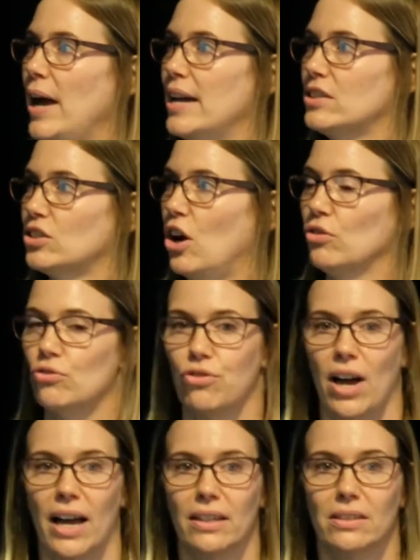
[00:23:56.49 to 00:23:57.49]
waste
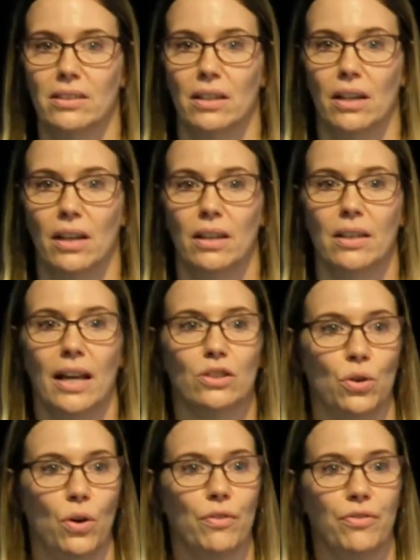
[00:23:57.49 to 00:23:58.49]
contracts,
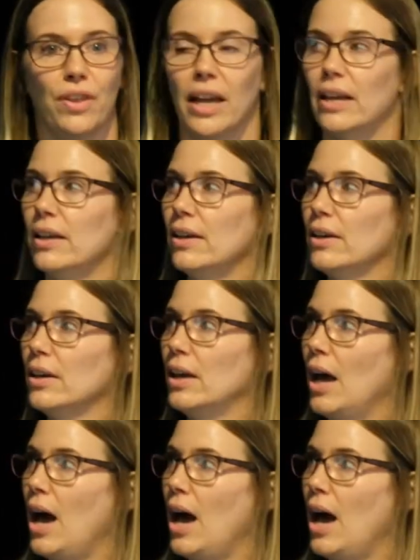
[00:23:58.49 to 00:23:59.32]
that sort of thing.